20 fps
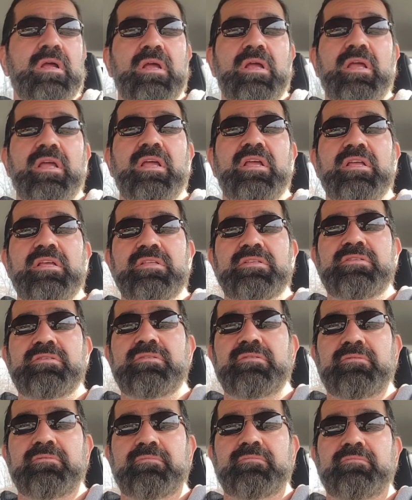is
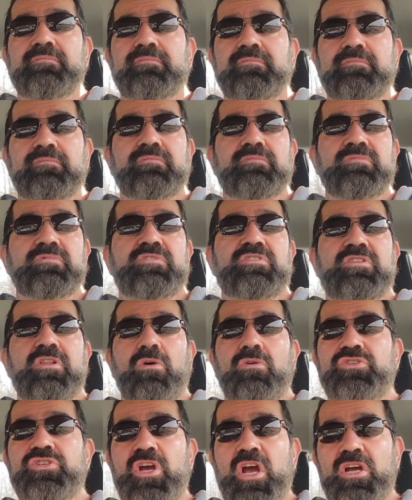
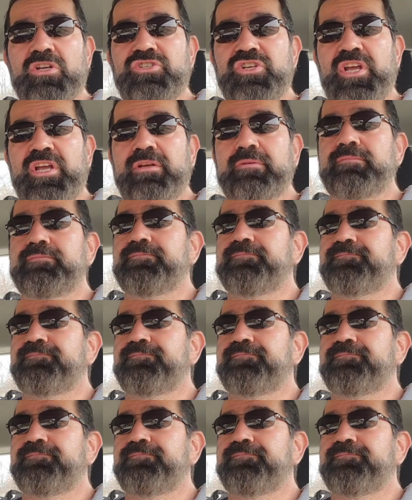slow charging,